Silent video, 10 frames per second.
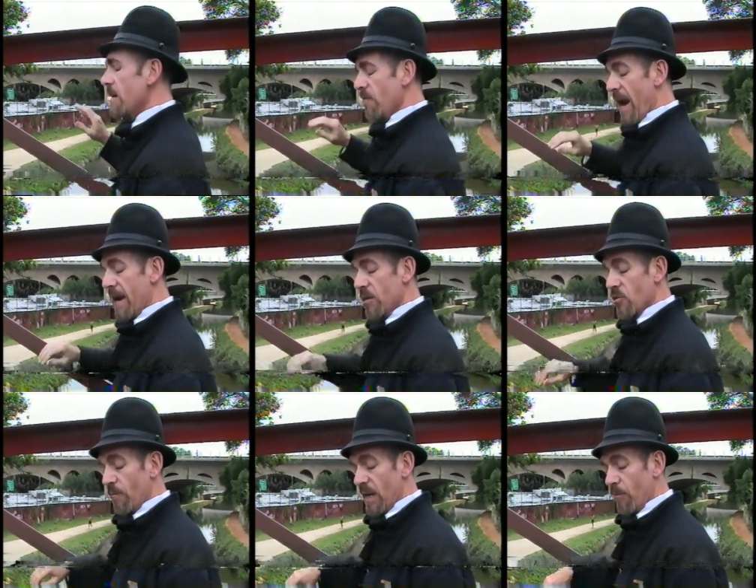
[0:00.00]
advantage
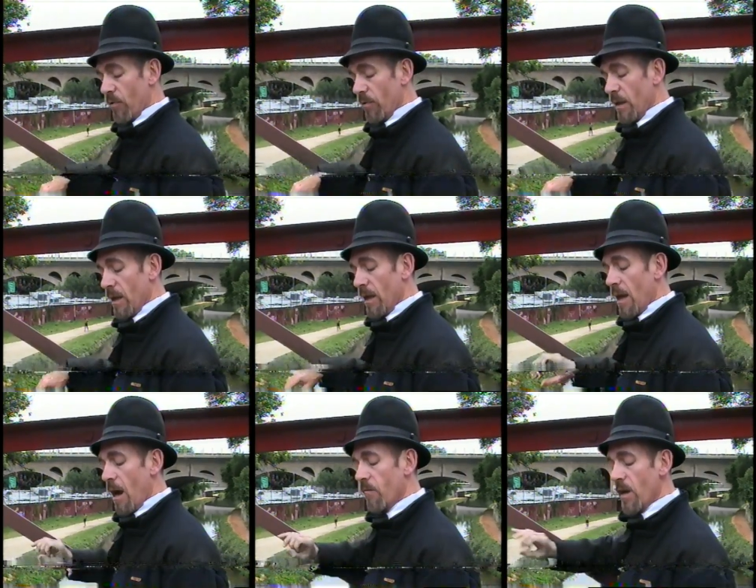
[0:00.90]
of people,
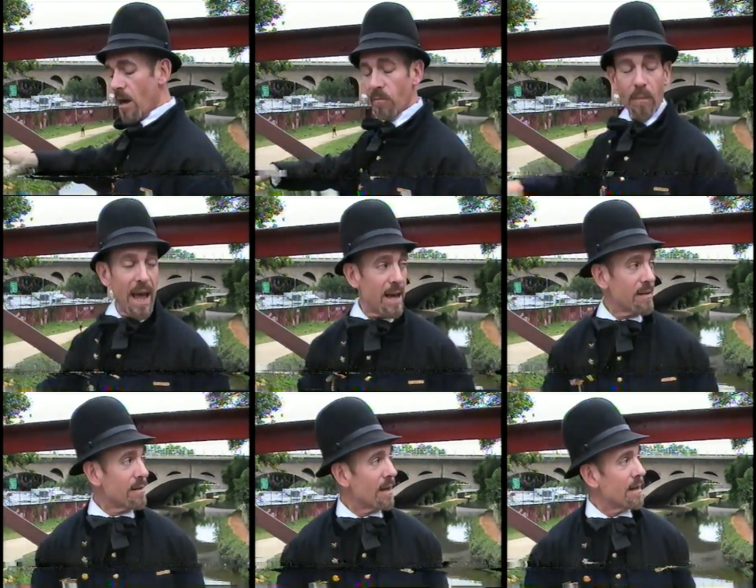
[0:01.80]
of young men